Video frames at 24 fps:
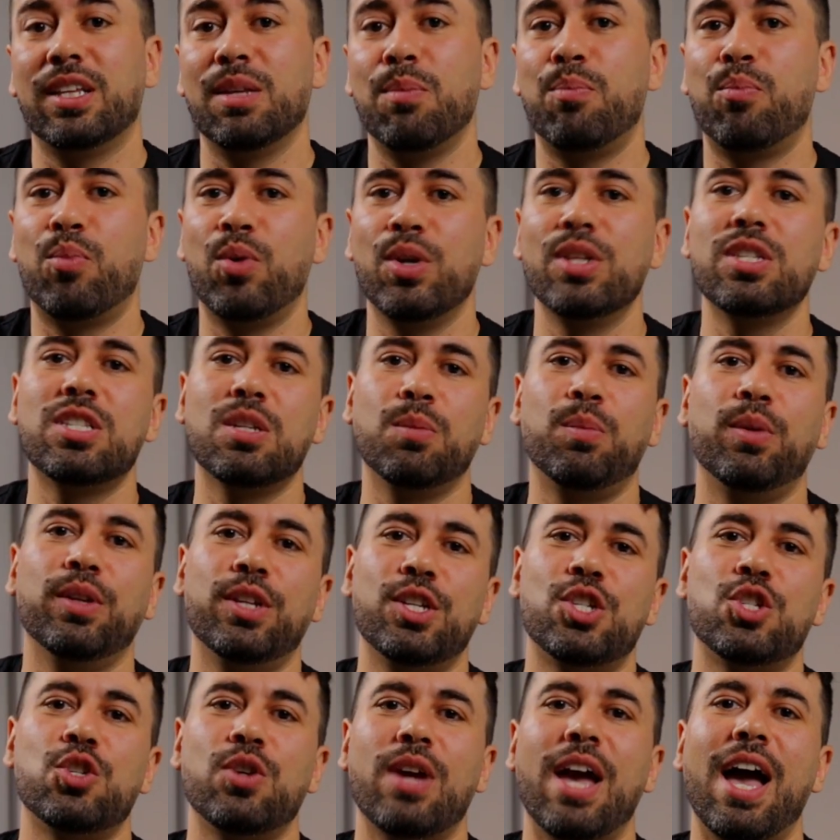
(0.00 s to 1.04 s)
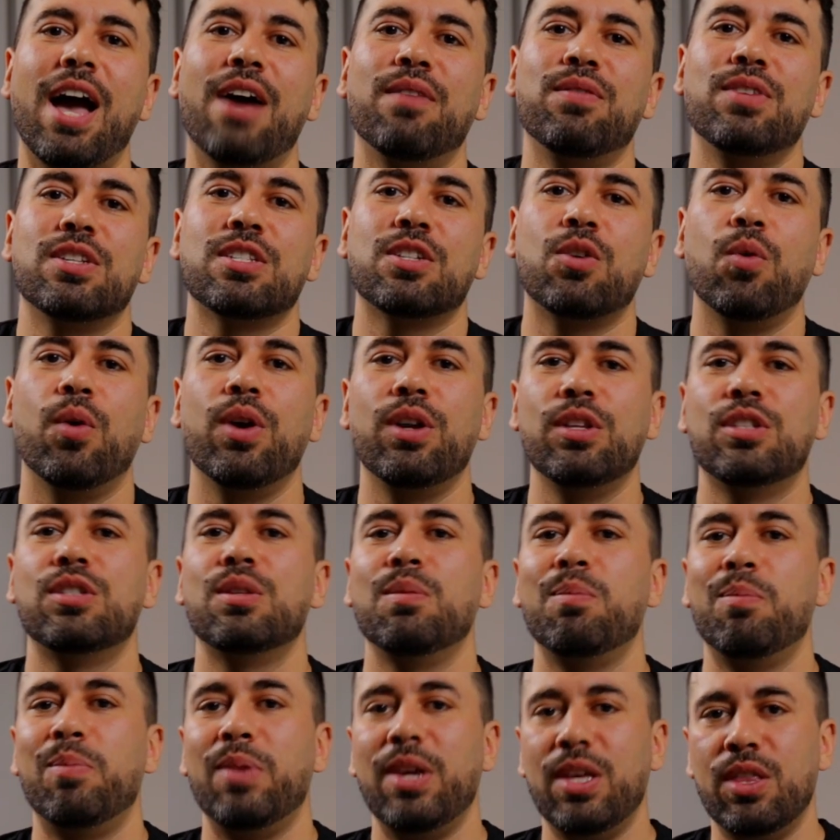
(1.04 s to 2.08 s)
Like the principal that you have is going
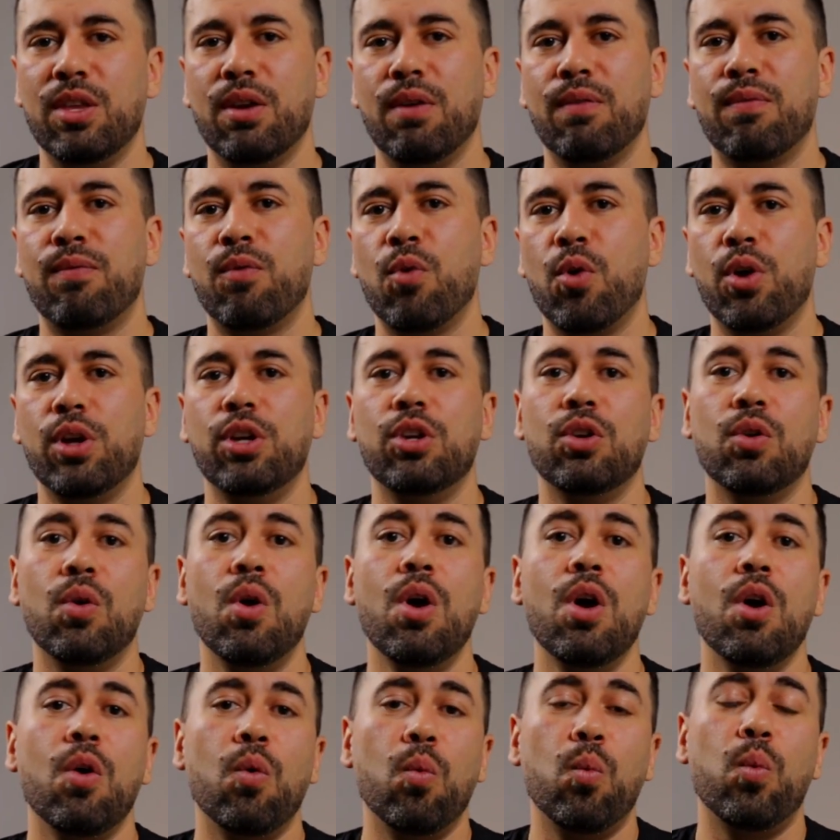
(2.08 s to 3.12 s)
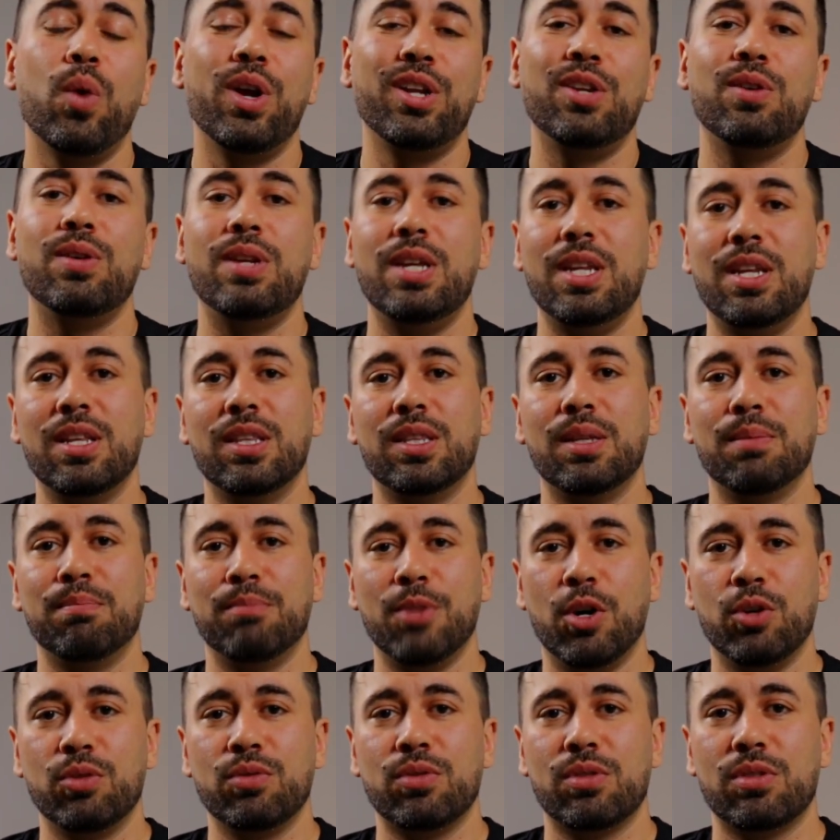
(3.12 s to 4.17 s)
to be there for you when you need it the
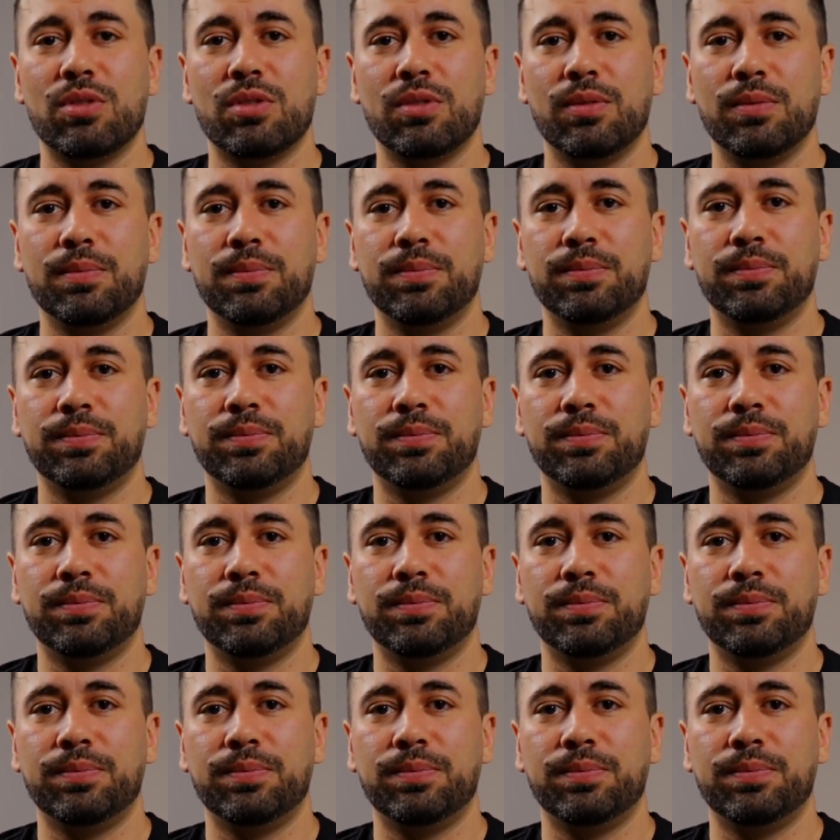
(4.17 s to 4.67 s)
most.